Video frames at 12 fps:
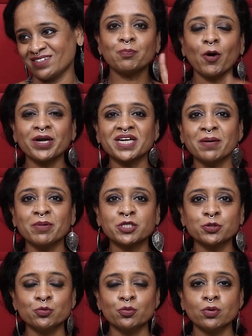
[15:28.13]
Point number
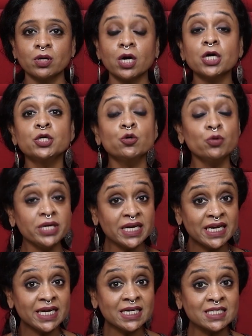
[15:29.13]
2, you
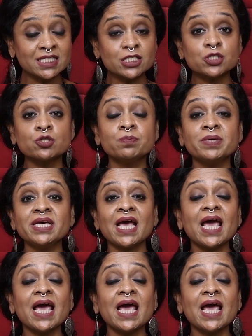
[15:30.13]
need to be